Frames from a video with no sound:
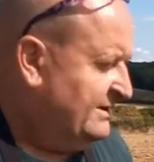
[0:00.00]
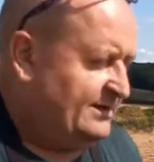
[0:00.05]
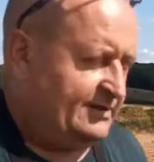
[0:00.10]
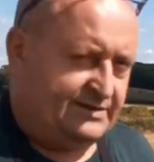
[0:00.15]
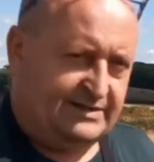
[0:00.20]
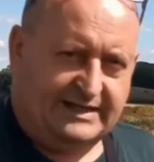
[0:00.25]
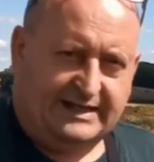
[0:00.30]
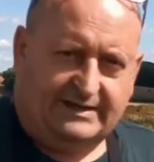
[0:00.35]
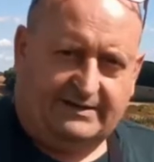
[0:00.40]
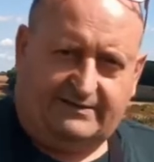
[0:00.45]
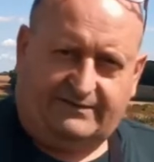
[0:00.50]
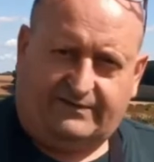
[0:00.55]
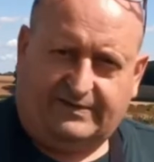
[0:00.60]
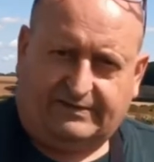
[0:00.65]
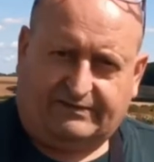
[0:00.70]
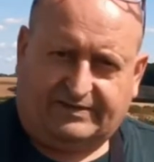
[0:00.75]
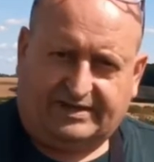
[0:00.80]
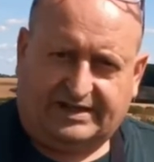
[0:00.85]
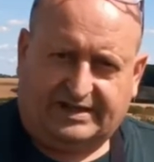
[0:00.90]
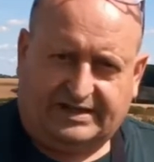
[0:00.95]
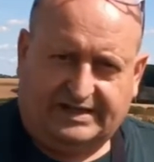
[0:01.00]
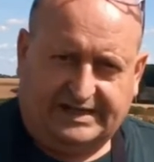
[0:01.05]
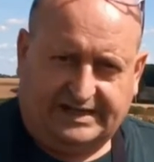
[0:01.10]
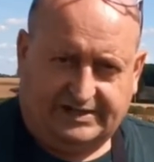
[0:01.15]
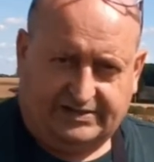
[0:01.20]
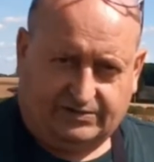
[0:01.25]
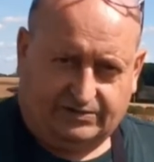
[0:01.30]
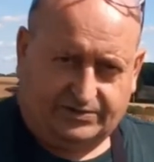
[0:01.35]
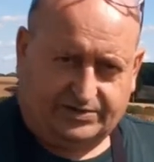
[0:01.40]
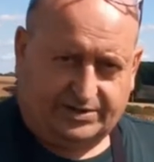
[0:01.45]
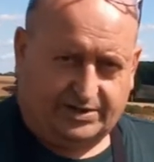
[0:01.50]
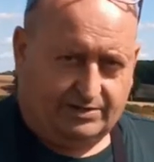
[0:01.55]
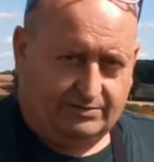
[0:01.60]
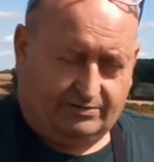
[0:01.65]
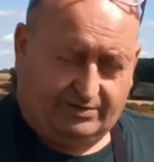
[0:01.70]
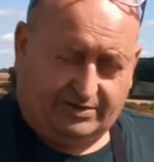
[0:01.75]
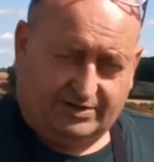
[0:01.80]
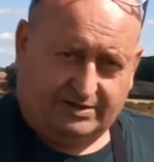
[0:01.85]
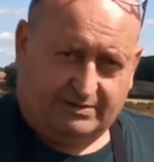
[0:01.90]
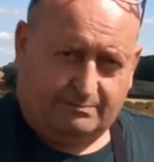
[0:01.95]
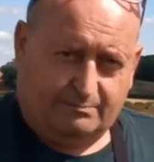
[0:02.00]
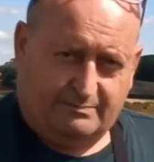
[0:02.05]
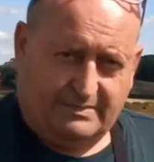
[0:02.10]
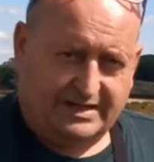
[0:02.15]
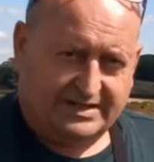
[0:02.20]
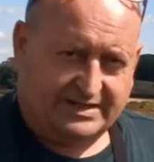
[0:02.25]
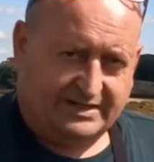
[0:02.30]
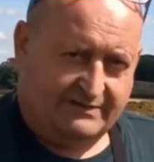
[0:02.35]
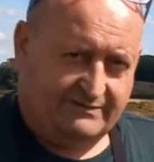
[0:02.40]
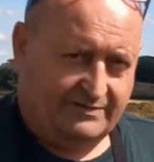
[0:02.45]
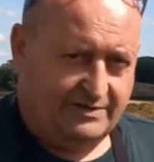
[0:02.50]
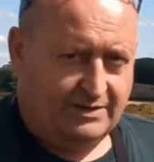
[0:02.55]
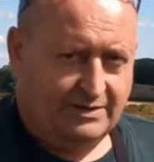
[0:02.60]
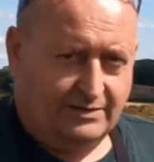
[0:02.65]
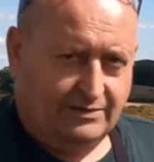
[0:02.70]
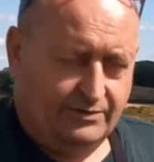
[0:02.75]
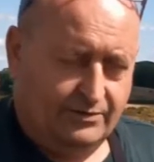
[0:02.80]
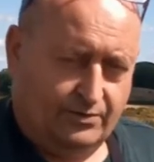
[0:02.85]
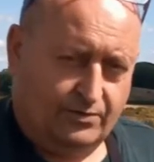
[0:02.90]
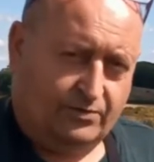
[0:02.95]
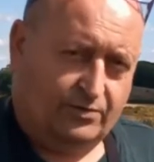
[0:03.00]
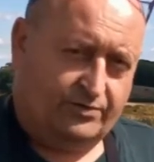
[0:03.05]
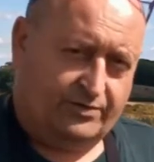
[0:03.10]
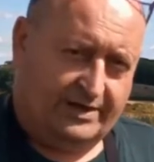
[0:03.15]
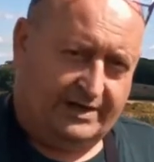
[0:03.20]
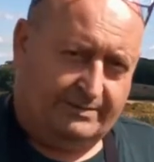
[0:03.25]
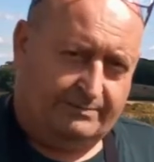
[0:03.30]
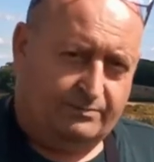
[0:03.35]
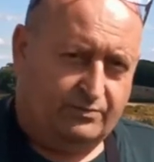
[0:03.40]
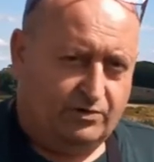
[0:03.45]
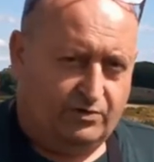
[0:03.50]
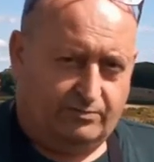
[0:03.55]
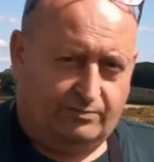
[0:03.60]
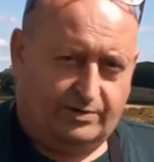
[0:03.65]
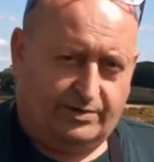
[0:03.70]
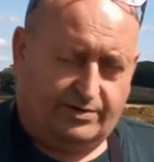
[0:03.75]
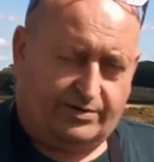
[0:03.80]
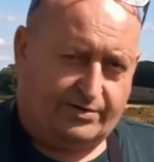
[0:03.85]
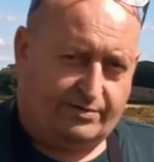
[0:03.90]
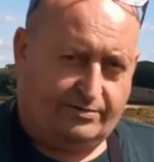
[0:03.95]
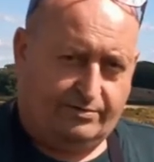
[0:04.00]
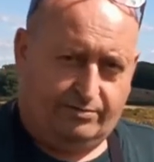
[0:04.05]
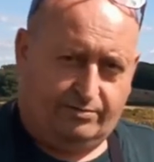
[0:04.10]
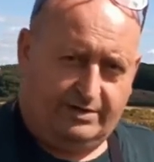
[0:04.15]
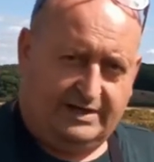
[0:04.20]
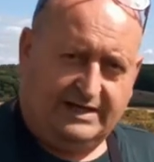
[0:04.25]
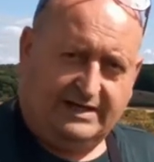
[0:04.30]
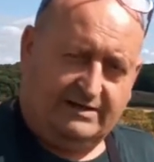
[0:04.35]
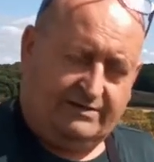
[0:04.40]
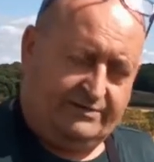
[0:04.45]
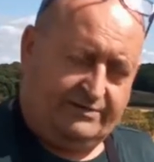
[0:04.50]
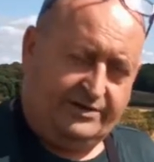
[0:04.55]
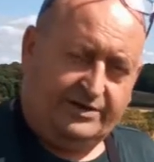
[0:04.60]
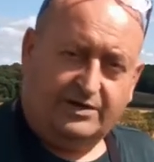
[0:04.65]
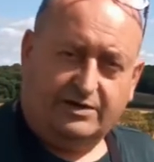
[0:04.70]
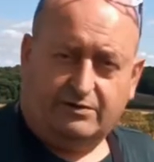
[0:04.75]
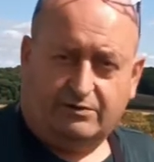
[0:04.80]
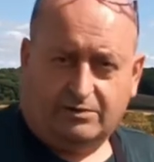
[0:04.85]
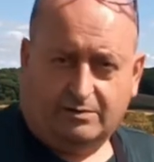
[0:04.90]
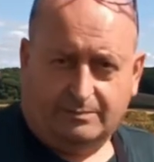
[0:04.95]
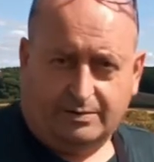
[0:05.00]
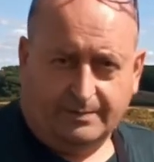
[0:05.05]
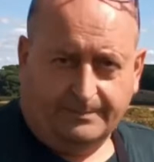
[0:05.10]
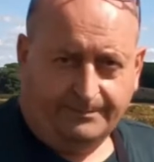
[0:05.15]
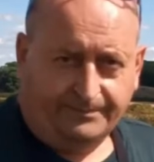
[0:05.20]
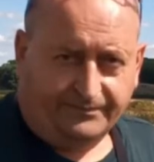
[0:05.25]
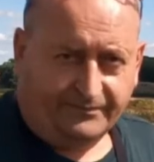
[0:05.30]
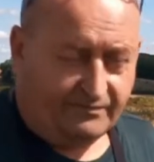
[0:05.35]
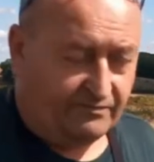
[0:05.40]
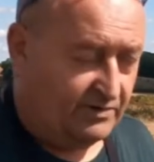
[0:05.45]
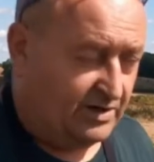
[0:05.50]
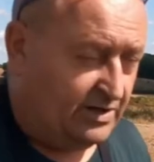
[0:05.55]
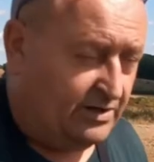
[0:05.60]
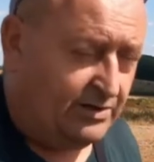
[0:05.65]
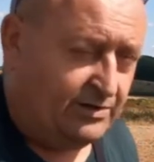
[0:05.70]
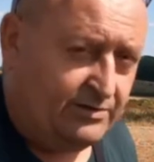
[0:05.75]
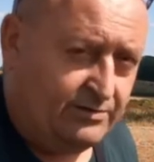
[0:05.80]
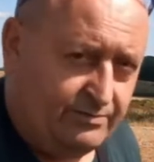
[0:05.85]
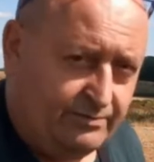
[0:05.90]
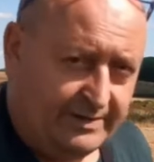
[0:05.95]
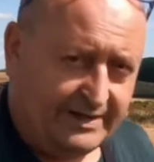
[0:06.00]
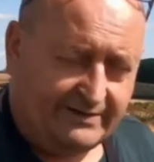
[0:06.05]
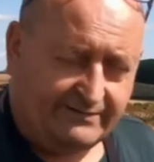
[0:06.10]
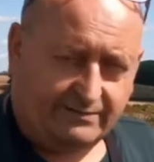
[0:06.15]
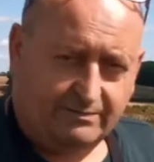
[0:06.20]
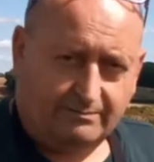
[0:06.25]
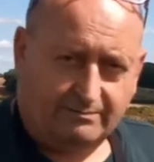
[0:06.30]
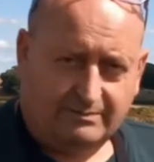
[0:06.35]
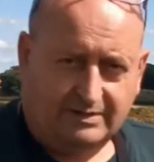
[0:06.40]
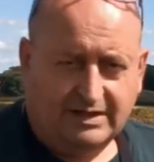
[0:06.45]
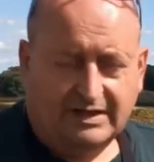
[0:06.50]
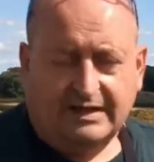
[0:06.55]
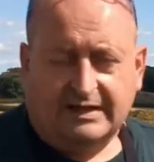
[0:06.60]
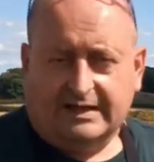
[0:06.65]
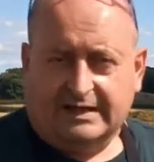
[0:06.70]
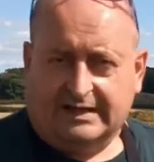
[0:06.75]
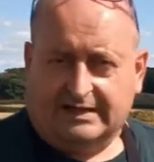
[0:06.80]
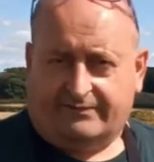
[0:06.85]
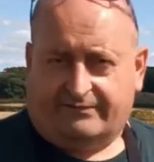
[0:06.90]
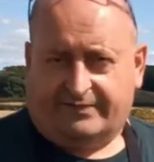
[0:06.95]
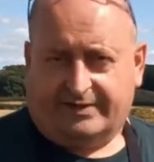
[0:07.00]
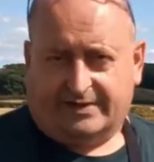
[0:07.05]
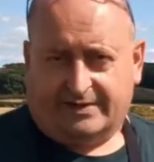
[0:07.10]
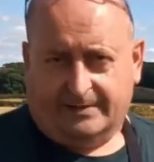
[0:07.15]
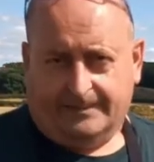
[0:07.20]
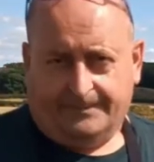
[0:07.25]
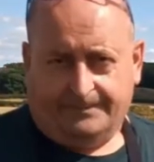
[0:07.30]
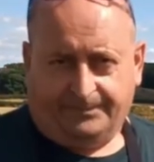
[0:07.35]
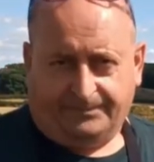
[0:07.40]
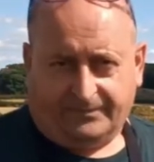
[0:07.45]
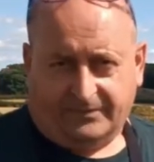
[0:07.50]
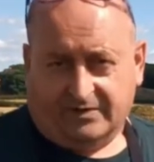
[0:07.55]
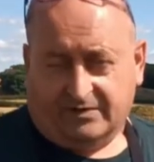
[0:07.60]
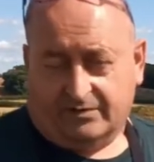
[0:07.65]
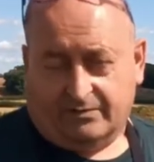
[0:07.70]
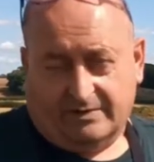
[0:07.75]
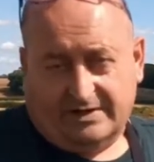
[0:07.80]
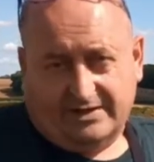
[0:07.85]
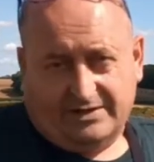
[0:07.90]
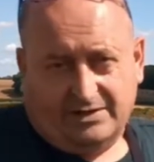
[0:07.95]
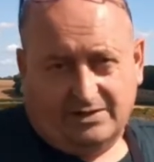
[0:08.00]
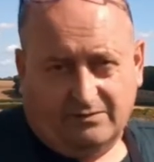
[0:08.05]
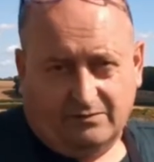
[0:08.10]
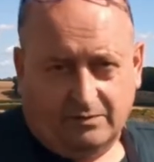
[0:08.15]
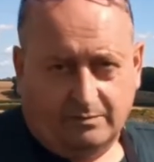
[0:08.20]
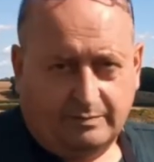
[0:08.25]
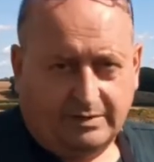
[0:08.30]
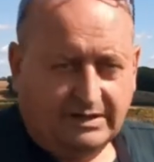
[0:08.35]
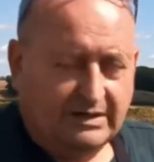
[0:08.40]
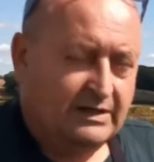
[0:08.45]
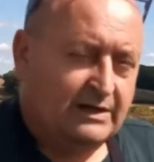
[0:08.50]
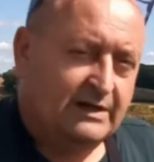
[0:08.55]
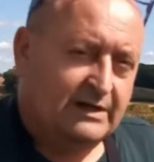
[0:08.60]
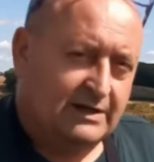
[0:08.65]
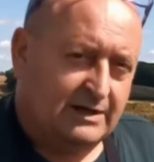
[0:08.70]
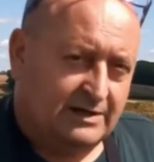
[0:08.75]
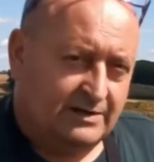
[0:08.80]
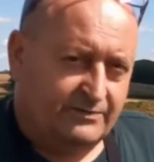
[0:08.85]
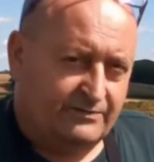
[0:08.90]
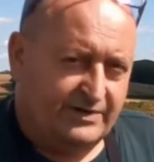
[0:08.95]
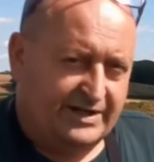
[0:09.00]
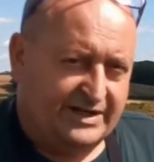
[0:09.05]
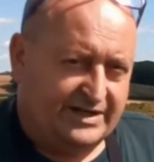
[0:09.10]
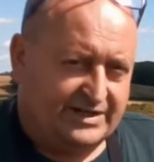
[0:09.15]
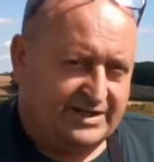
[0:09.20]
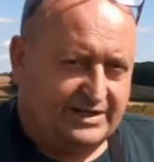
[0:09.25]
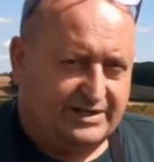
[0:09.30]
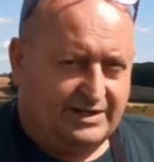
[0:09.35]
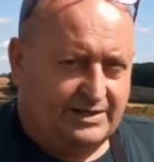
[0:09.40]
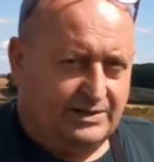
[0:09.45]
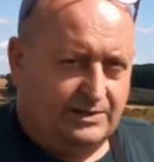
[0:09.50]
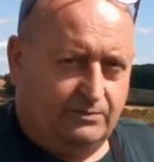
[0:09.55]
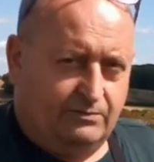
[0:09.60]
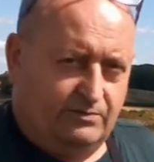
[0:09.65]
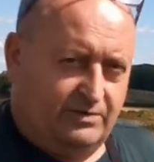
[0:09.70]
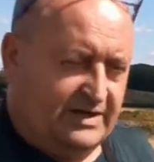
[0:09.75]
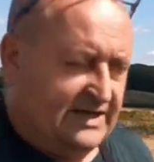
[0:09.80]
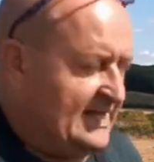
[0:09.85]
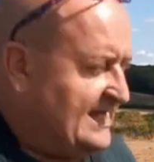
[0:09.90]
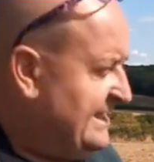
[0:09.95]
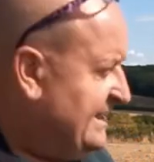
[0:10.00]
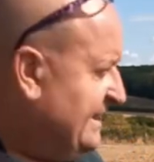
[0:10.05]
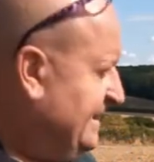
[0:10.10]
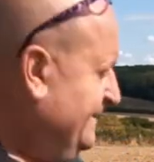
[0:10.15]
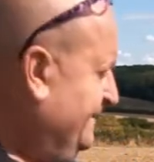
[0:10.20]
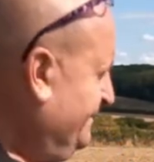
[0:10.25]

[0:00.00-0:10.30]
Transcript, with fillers: 10, 15 years or so, there's a massive northerly movement throughout Europe, right away from Africa, throughout Europe, and reaching the UK.